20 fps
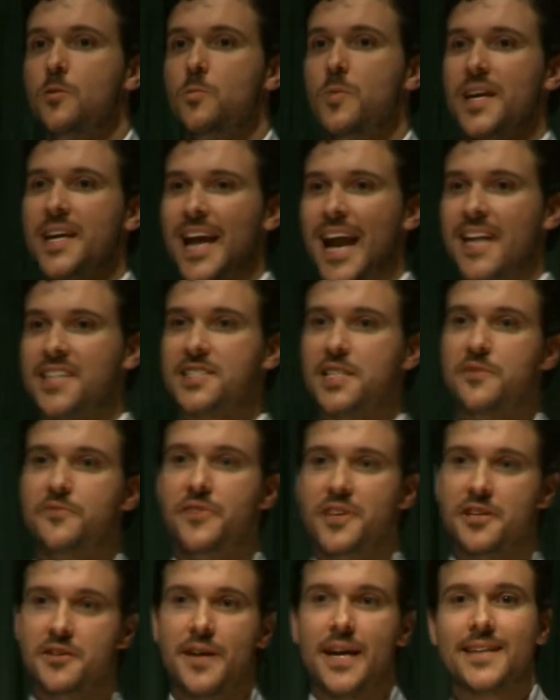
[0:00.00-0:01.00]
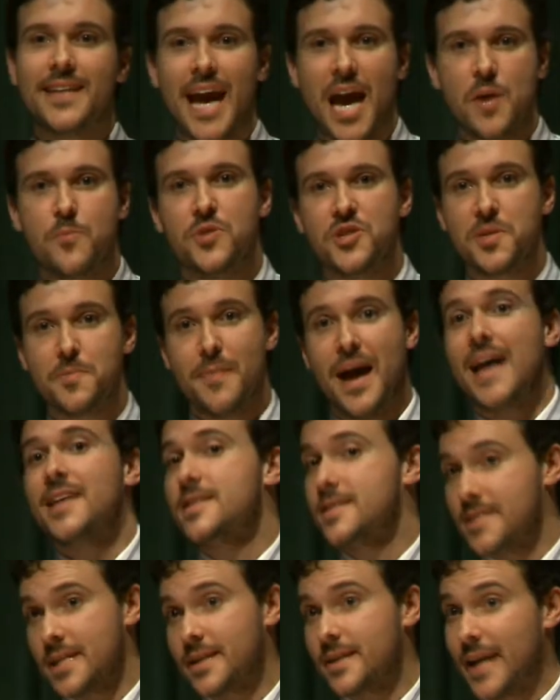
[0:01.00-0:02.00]
we can actually figure out how much
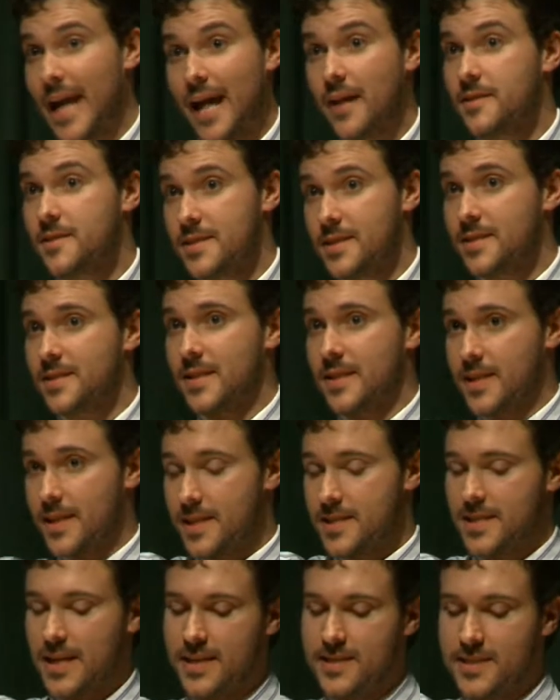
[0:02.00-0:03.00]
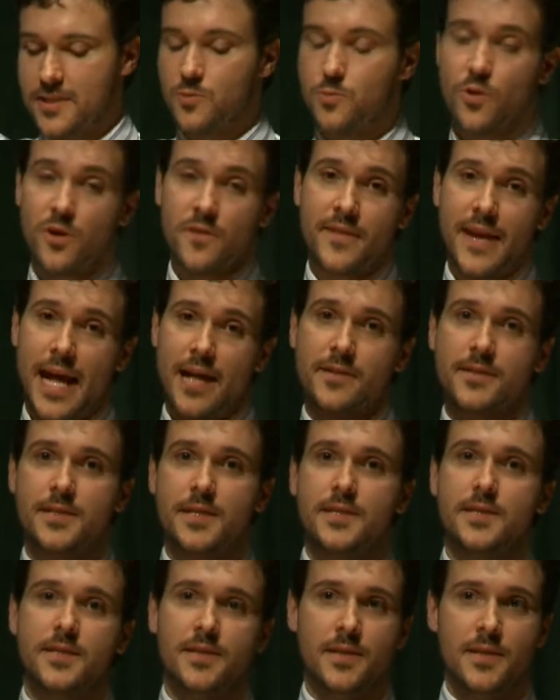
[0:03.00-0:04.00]
mass is in galaxies, and in this case, in dwarf
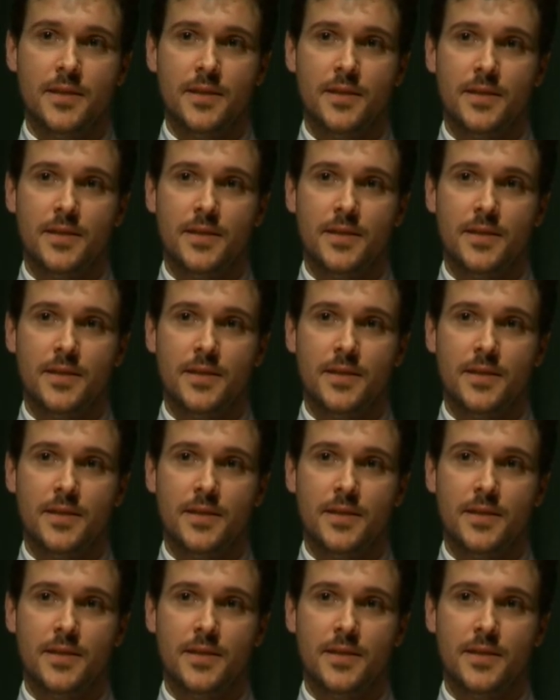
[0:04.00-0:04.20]
galaxies.